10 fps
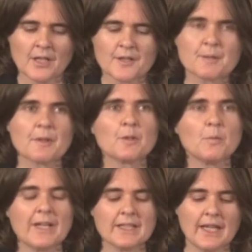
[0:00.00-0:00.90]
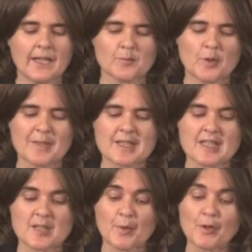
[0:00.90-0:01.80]
So on the one hand, what we see
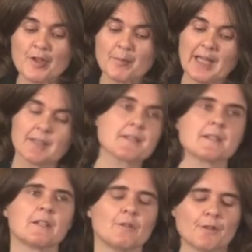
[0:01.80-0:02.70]
is both the Palestinian